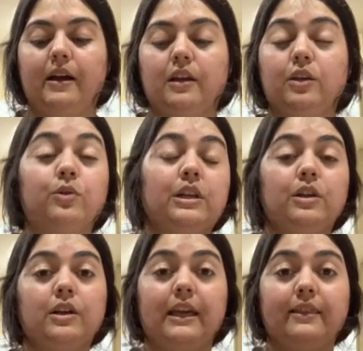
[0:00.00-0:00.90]
You
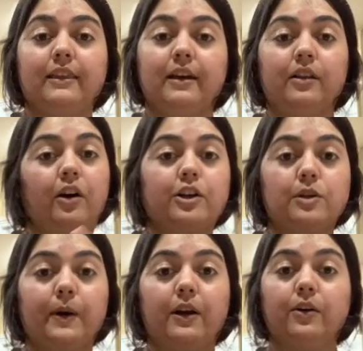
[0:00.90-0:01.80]
can get the larger
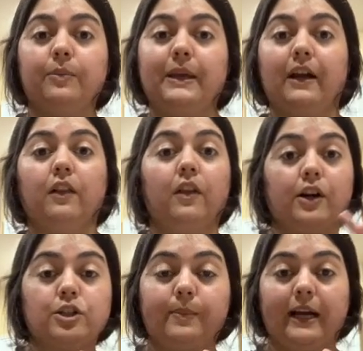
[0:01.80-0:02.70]
bottle and make a
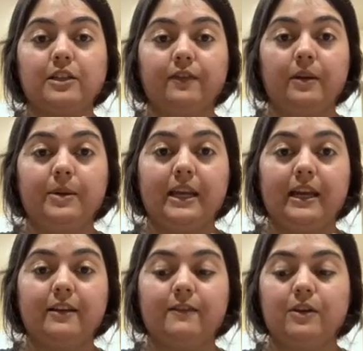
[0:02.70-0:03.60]
larger batch of lemonade
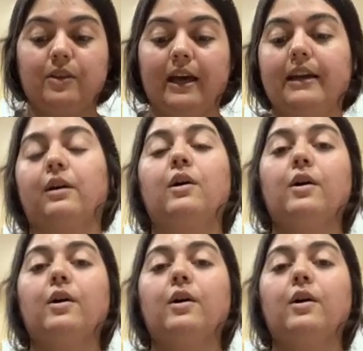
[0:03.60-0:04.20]
if you'd like,